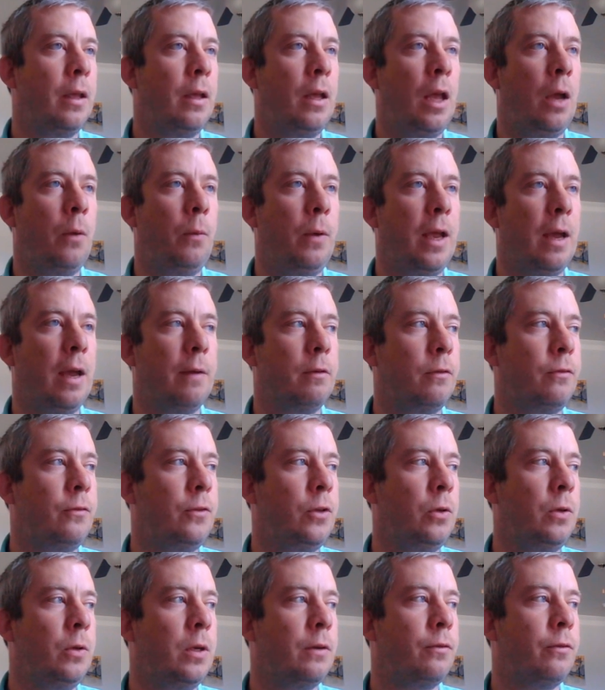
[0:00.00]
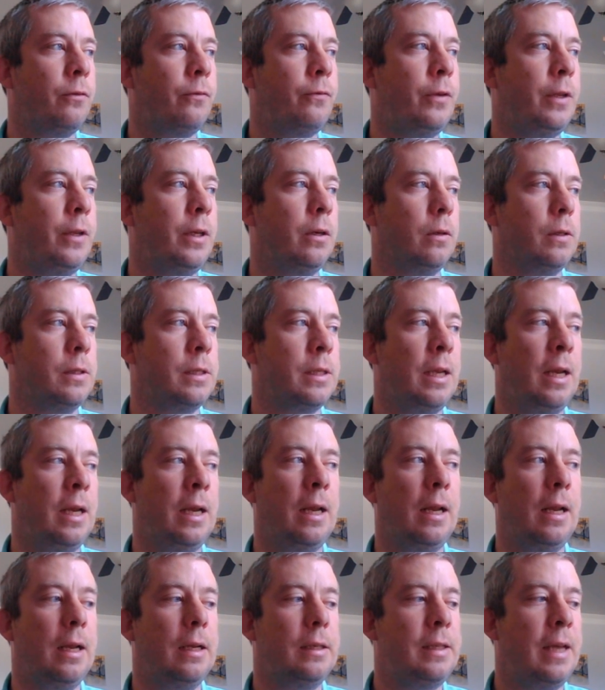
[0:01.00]
and we have a few different fields and
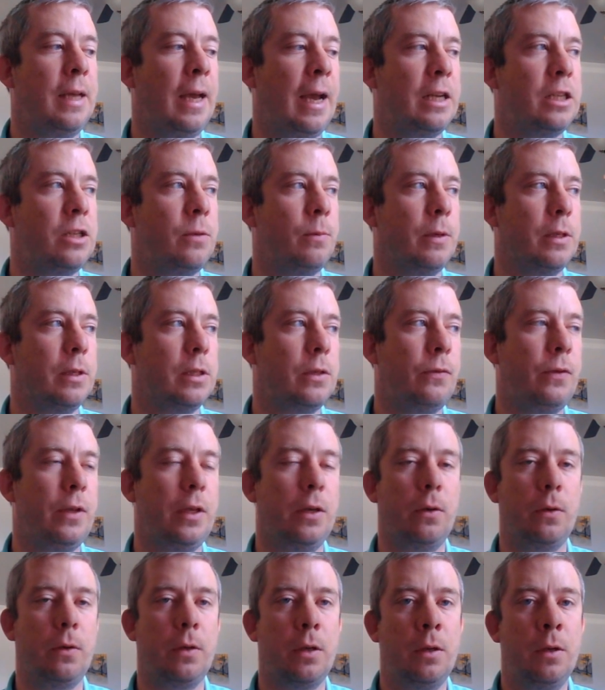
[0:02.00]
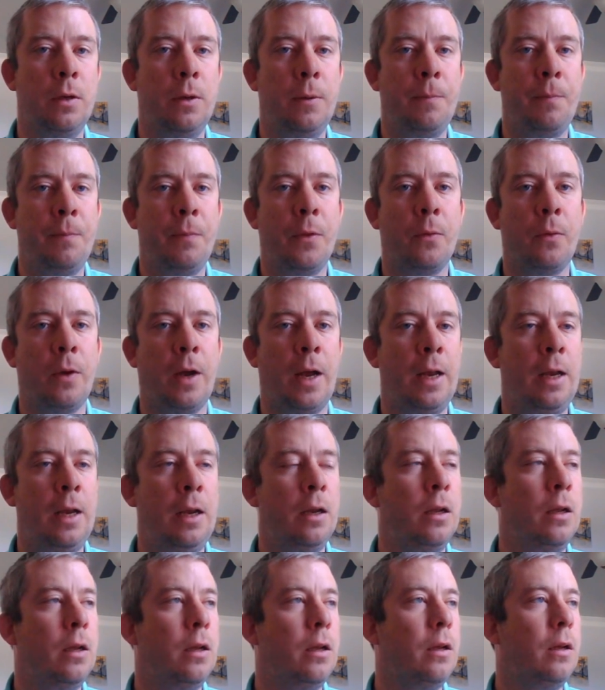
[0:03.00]
an attachments field, right?
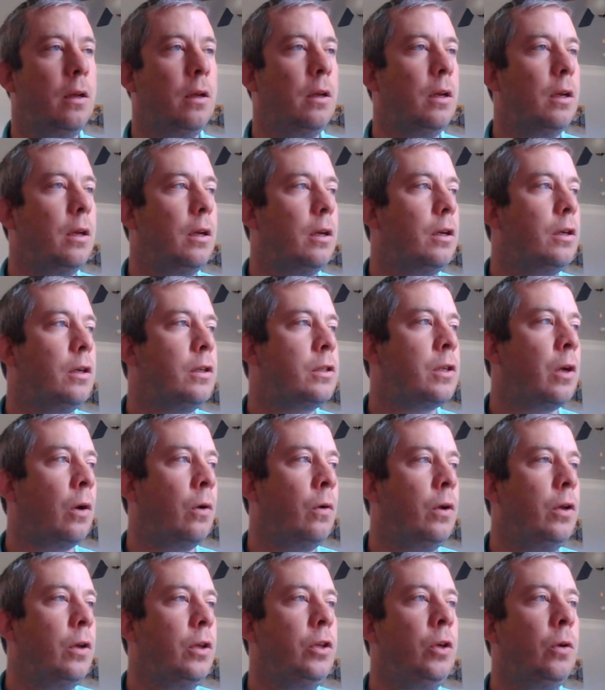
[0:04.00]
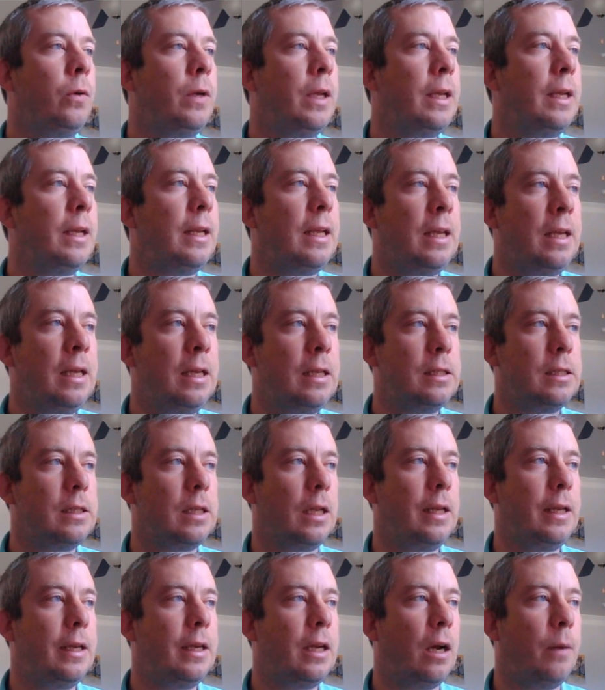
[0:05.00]
So you can
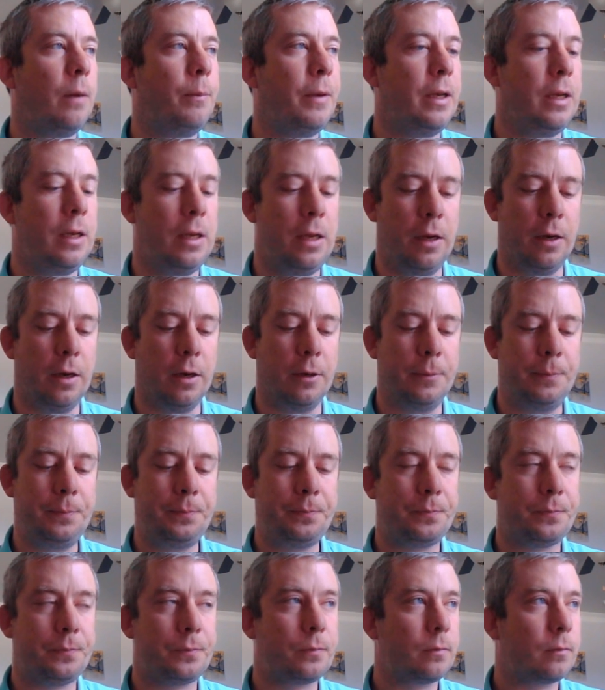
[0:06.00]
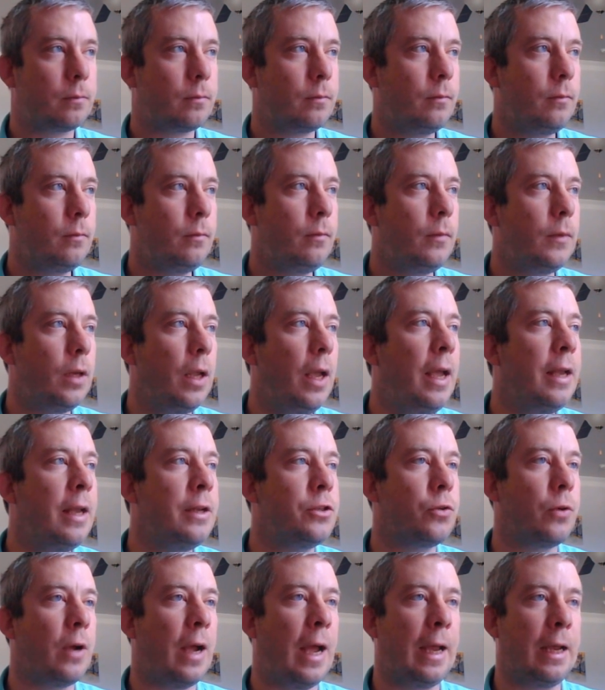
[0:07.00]
easily come in here and
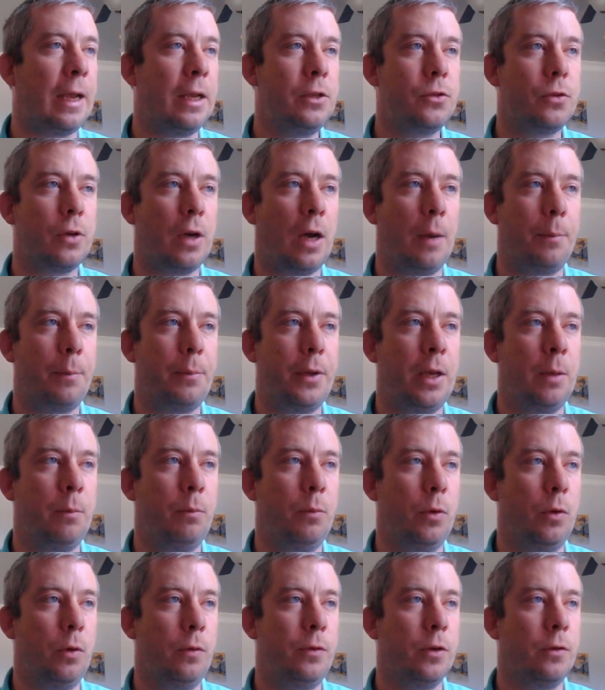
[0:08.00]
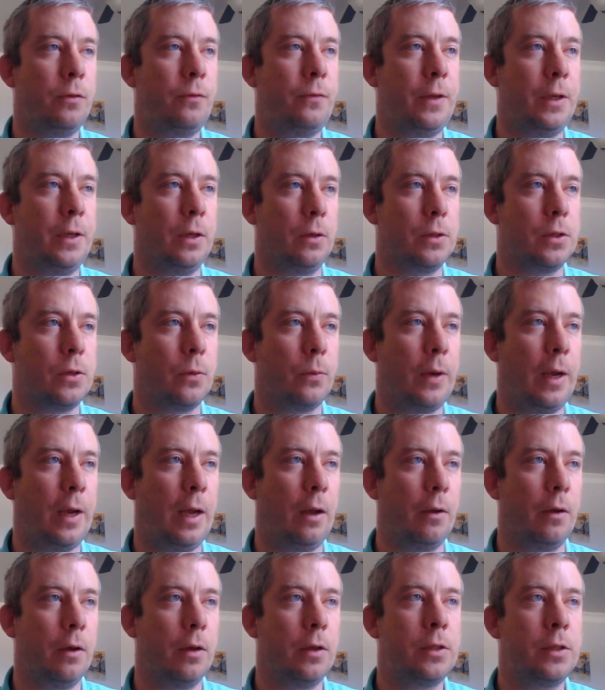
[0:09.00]
drag and drop and move your fields
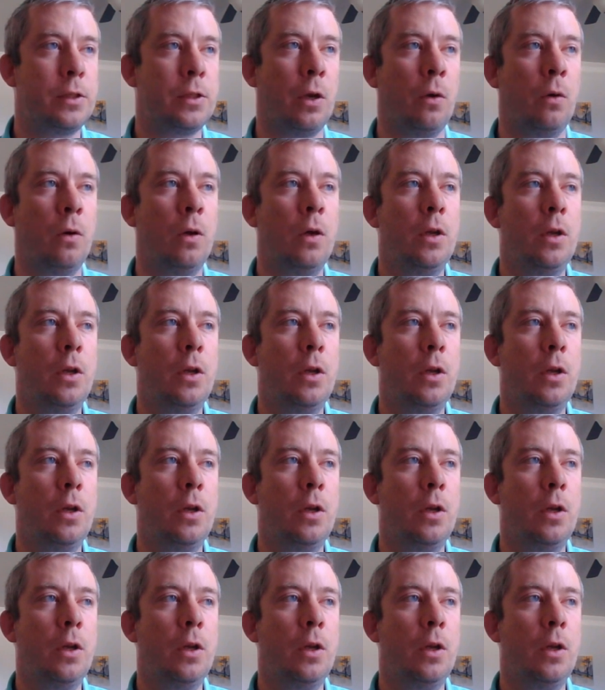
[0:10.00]
around. So